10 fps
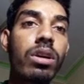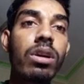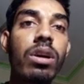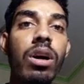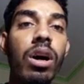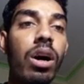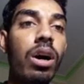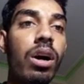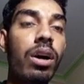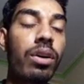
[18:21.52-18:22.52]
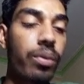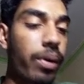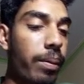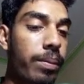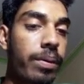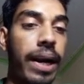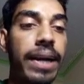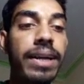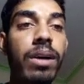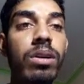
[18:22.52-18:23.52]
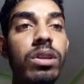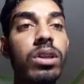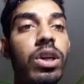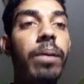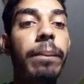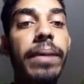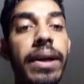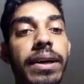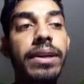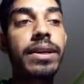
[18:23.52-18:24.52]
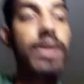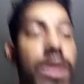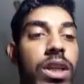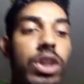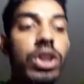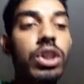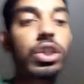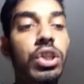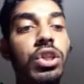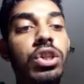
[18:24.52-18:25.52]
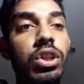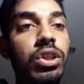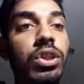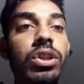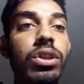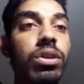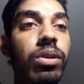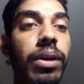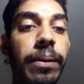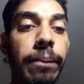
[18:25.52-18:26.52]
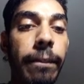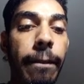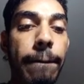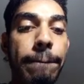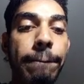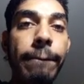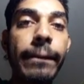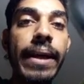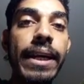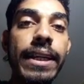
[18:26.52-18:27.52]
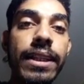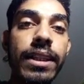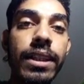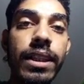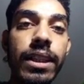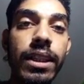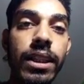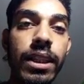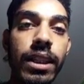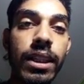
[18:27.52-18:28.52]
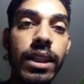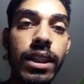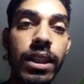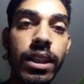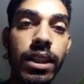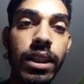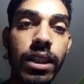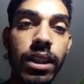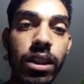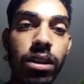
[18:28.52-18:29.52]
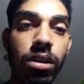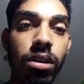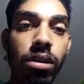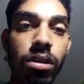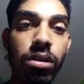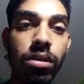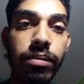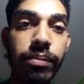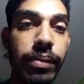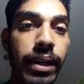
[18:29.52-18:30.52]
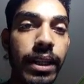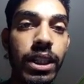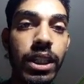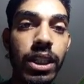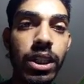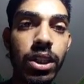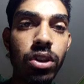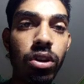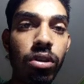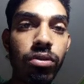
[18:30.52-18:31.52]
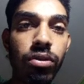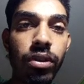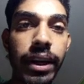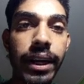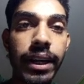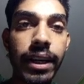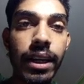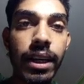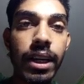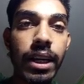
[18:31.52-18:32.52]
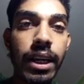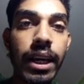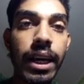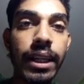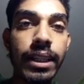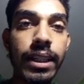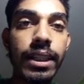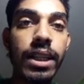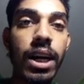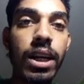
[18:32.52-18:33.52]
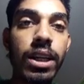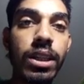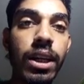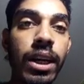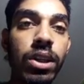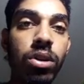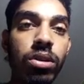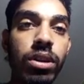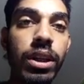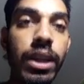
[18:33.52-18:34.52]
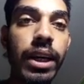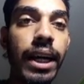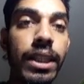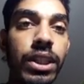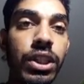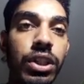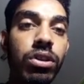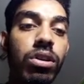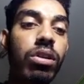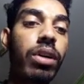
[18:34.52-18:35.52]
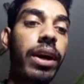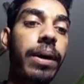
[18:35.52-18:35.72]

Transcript: we have to write down the complete structure. Okay, this is the benzene sulfonic acid, that is SO3H. Okay,